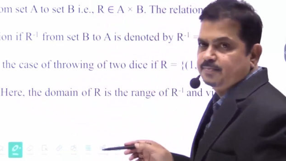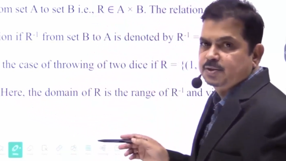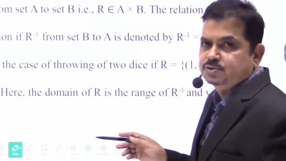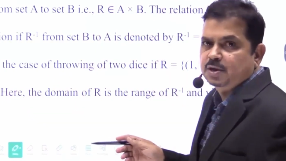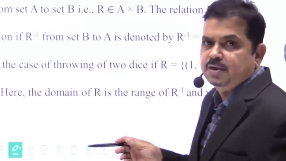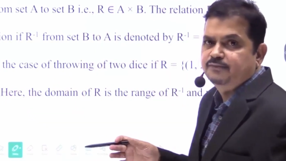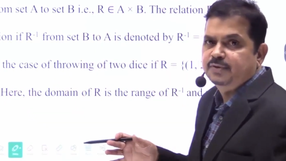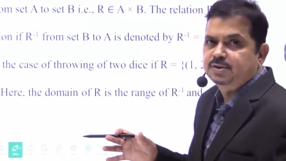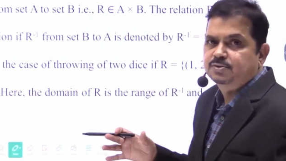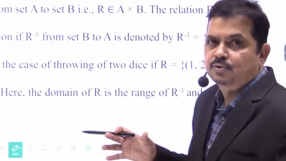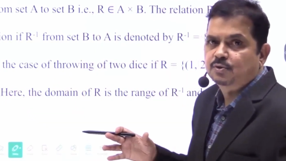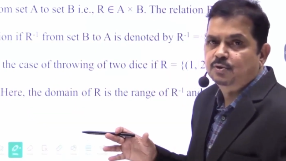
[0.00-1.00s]
So if we
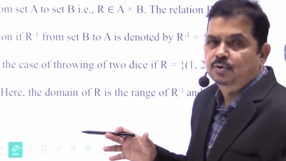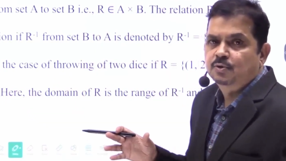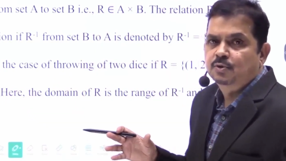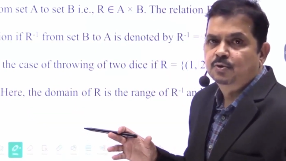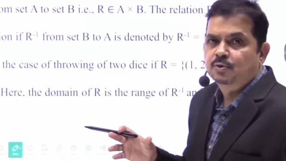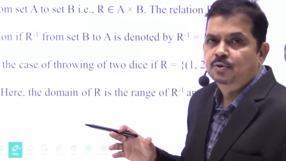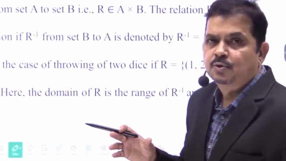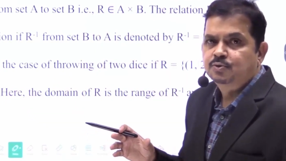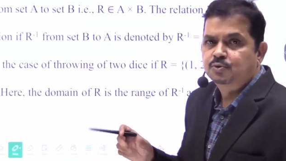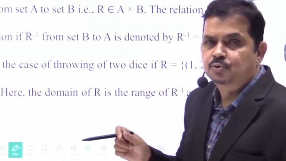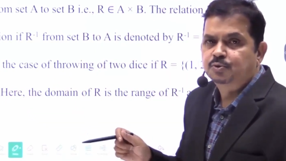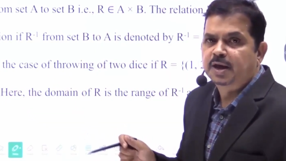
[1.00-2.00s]
throw
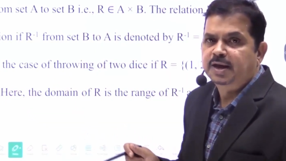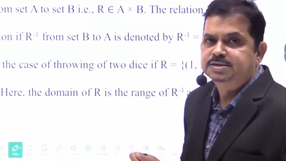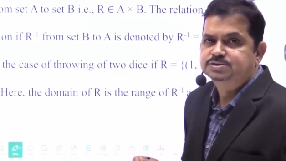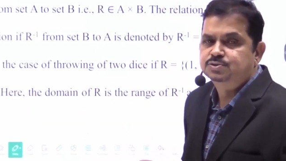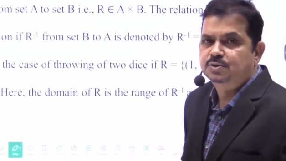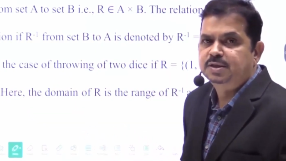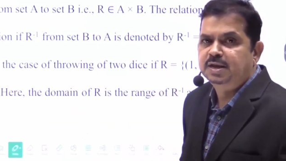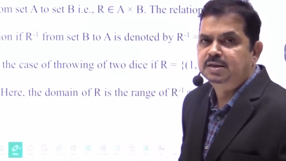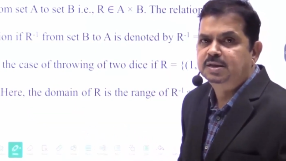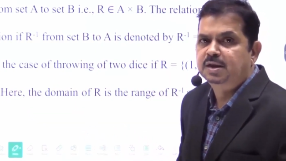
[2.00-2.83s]
two dice, so then there